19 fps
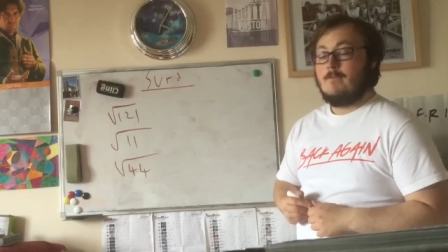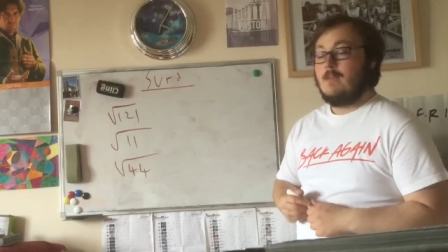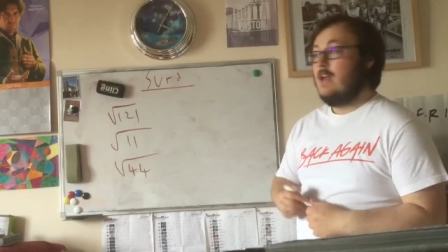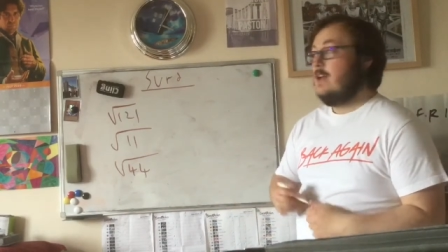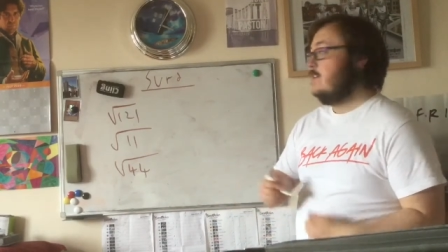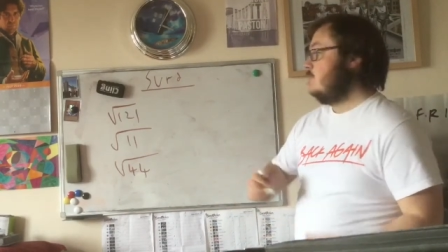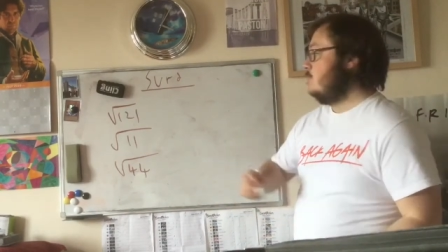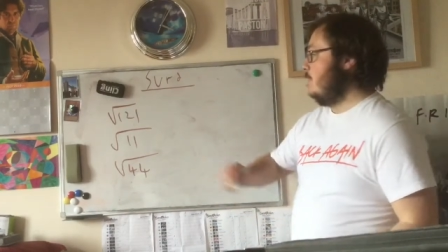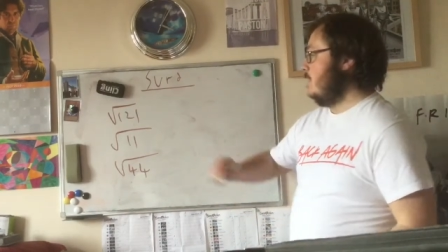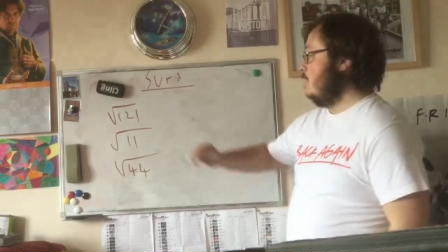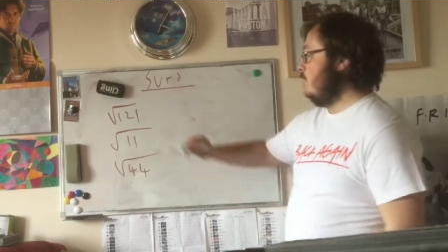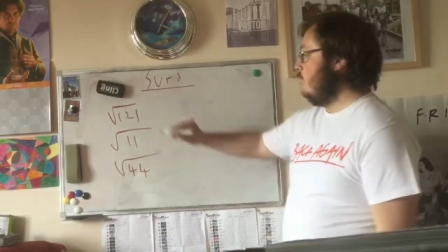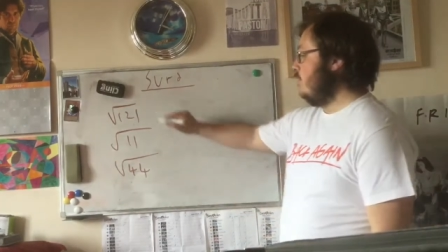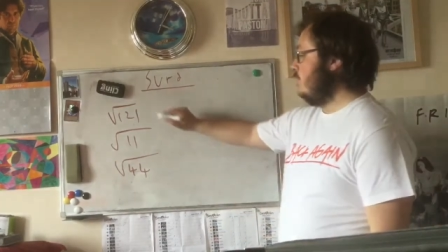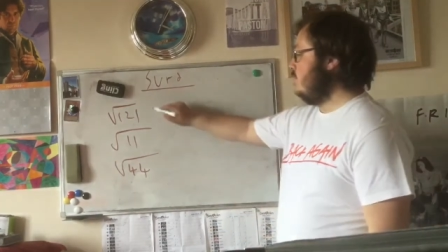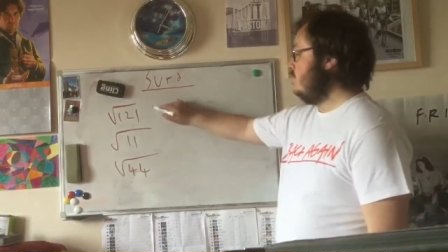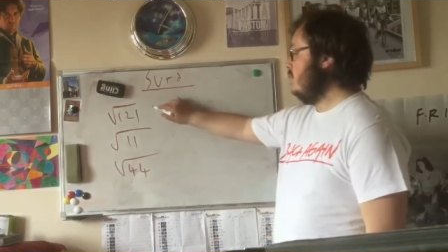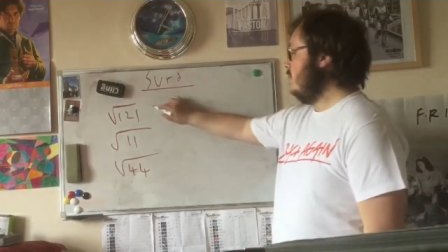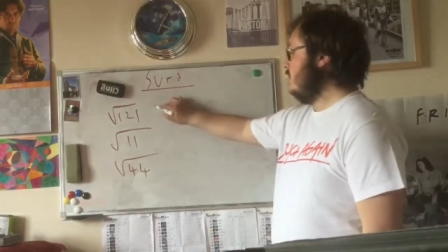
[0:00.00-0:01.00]
So when you
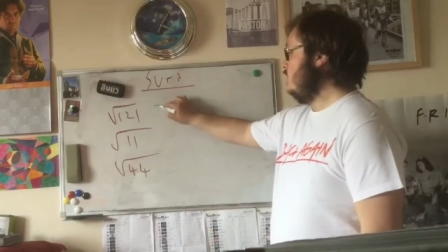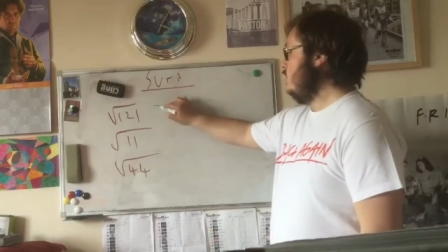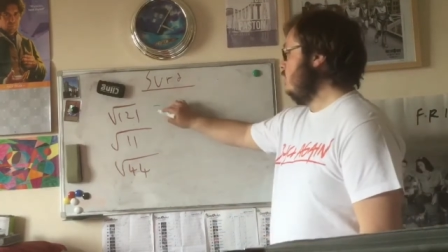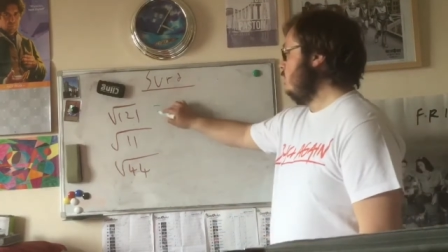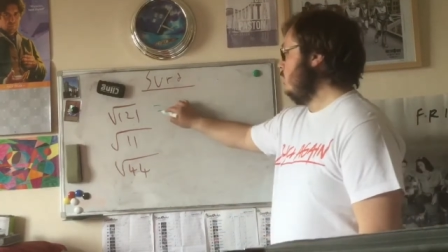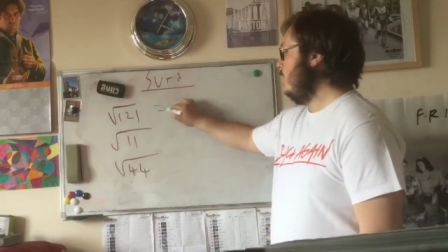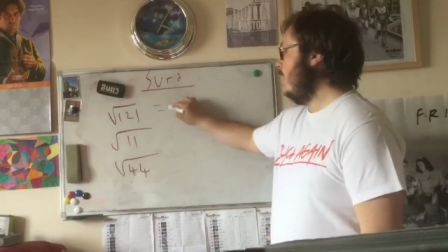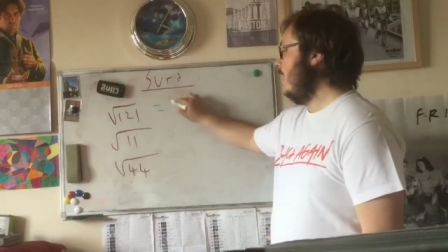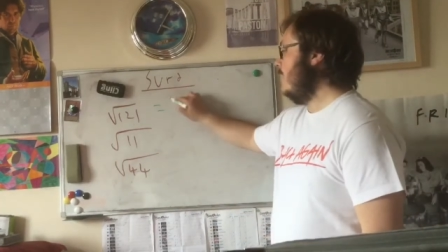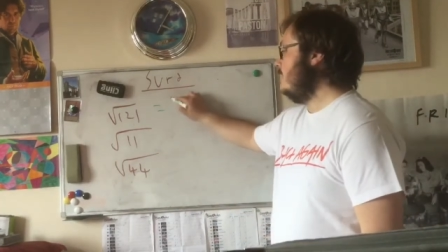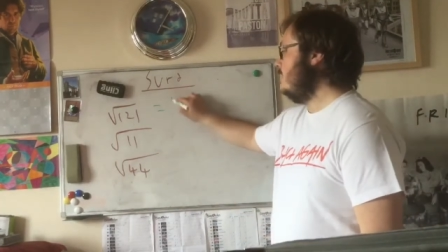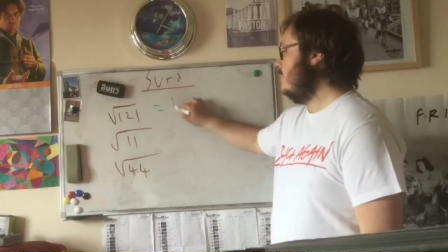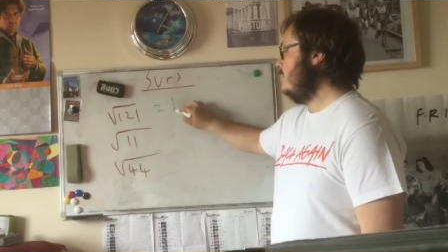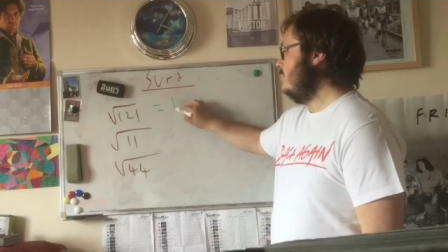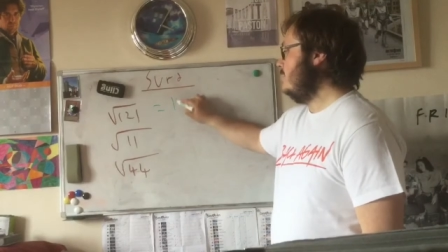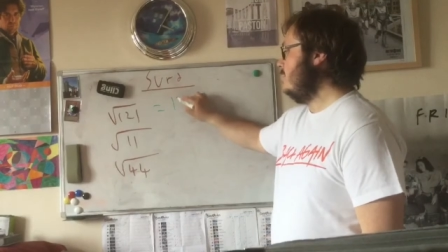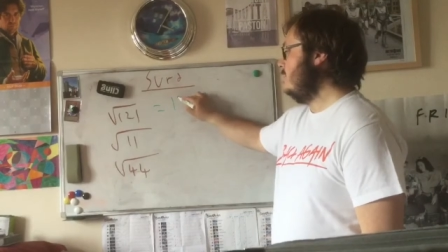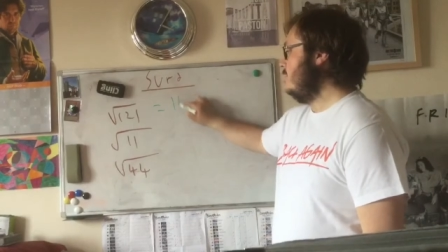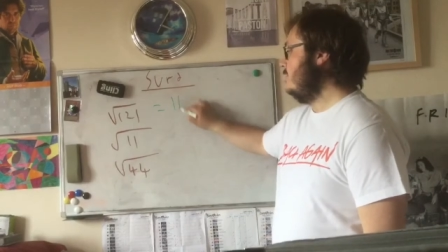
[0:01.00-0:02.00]
root it, you will get
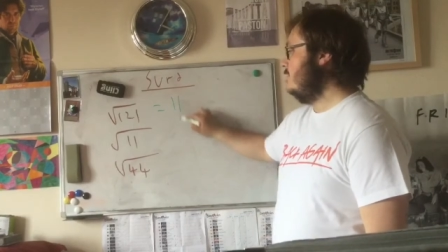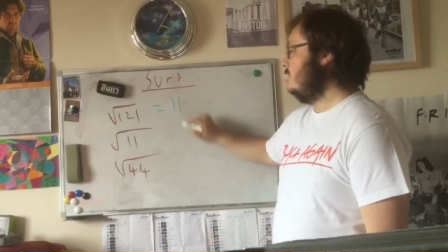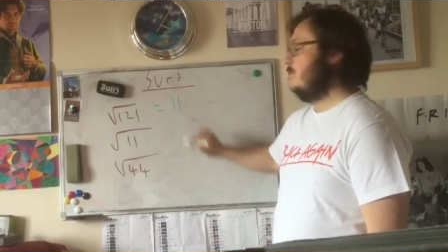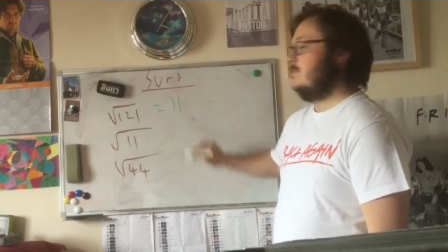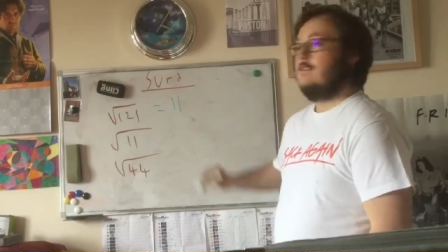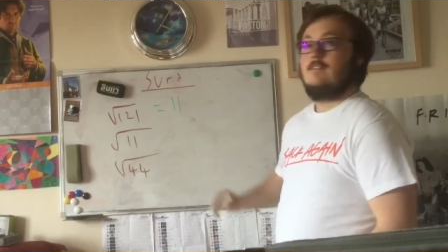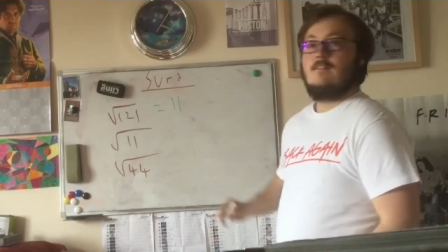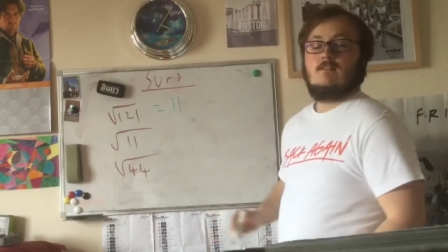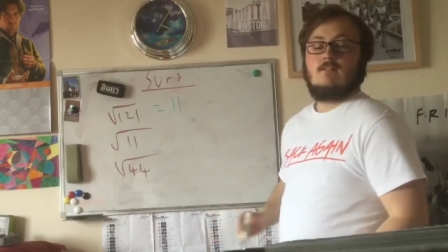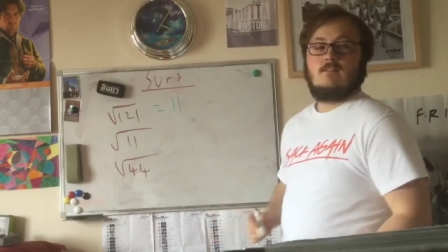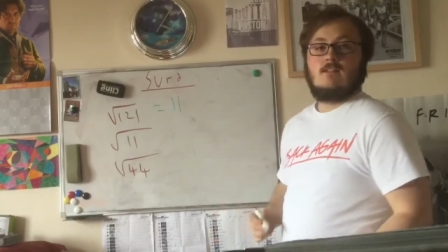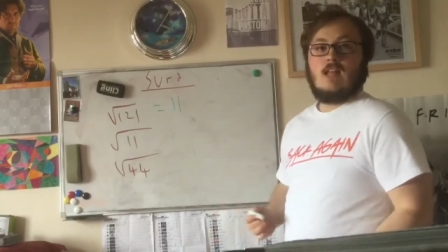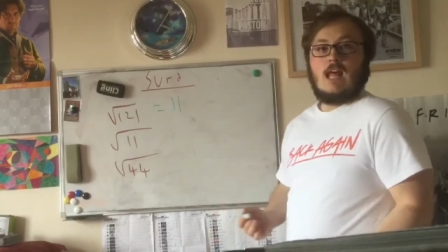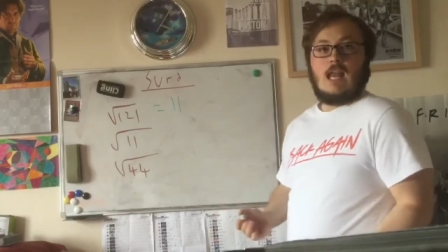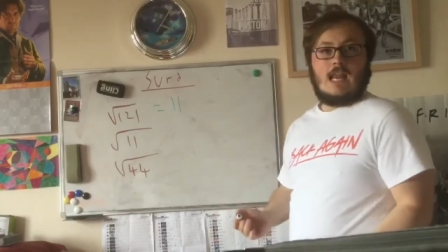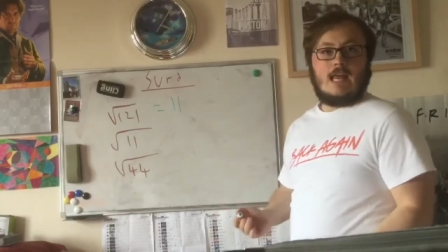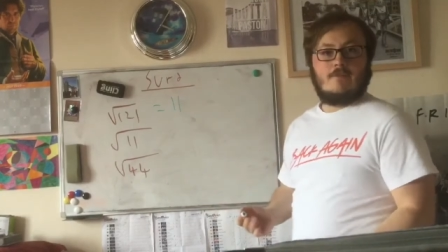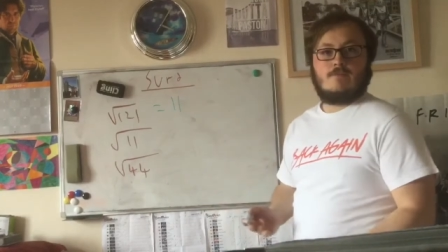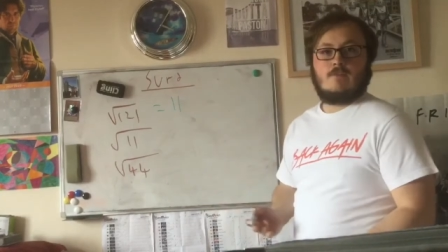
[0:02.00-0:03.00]
us
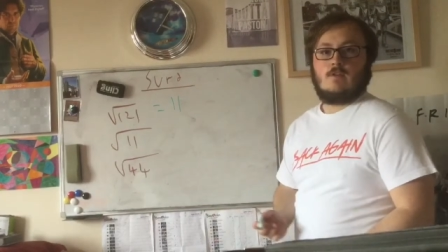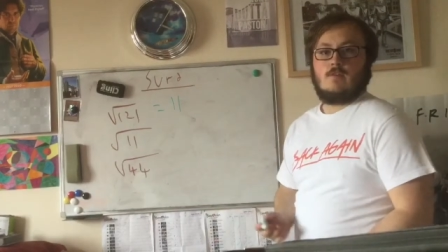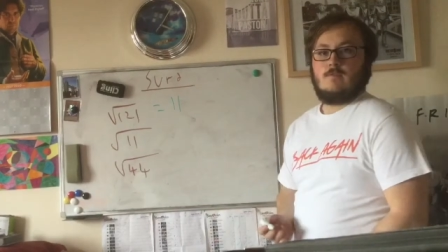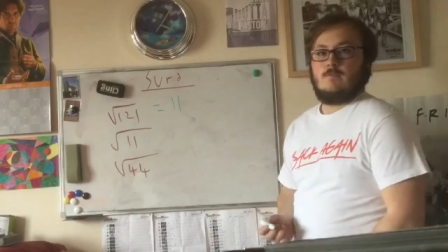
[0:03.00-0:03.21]
11.